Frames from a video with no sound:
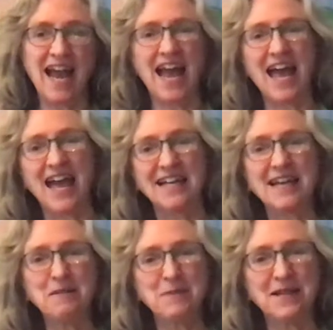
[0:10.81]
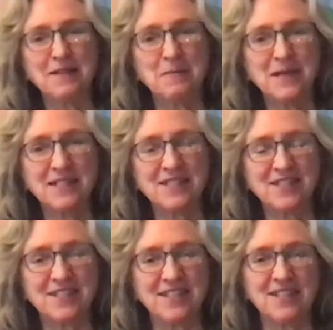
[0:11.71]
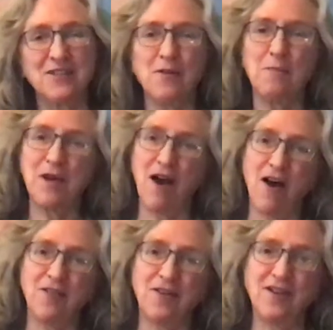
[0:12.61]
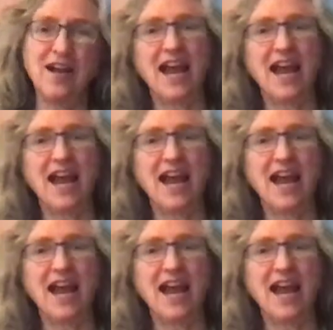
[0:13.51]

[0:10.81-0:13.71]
and I make the pictures, so I'm the author